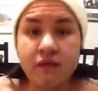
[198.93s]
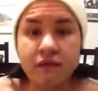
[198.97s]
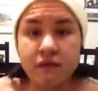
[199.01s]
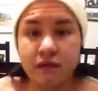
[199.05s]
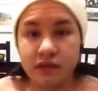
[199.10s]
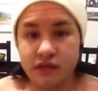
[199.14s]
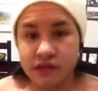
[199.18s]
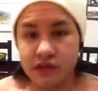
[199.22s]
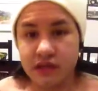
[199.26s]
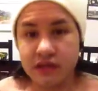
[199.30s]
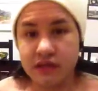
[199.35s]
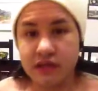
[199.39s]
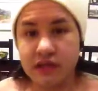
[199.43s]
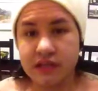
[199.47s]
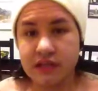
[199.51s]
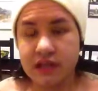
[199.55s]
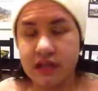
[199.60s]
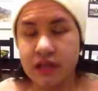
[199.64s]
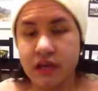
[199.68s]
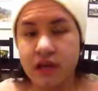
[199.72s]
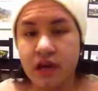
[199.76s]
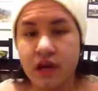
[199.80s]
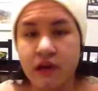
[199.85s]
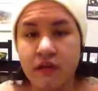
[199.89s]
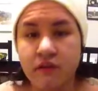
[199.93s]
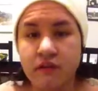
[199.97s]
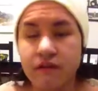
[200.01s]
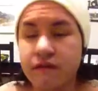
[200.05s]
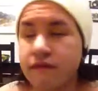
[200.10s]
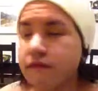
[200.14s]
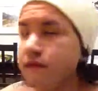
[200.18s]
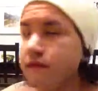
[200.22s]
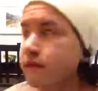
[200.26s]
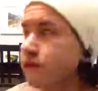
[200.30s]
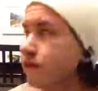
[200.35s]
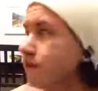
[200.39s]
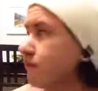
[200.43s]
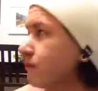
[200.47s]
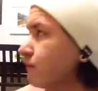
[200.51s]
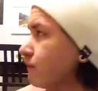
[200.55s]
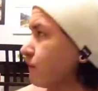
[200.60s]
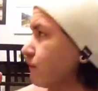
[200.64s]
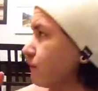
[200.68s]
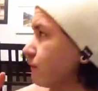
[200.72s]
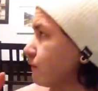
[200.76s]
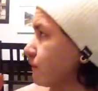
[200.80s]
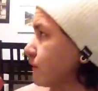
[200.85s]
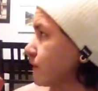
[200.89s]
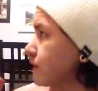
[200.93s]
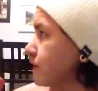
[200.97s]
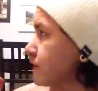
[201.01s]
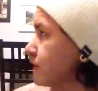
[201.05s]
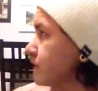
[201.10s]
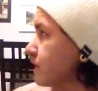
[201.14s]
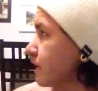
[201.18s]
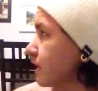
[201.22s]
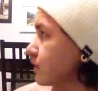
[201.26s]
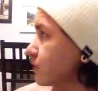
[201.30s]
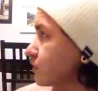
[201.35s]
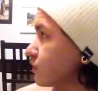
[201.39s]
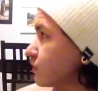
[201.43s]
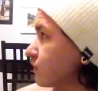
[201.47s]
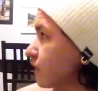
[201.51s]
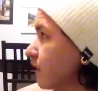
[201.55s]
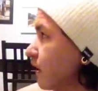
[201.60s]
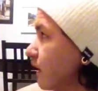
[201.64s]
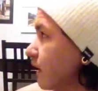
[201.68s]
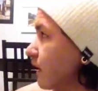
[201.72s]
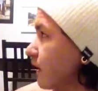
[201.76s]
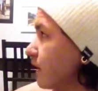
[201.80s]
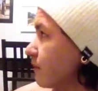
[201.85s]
So I just got that taken off yesterday